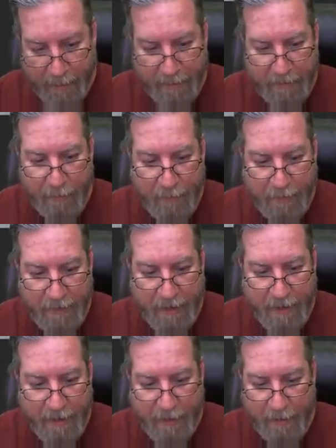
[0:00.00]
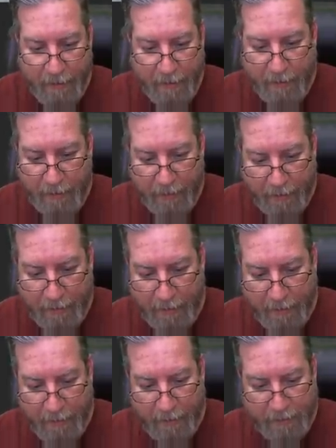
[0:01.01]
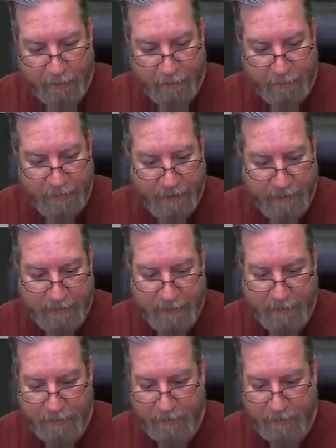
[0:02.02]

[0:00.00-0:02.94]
I don't want it. So I'm just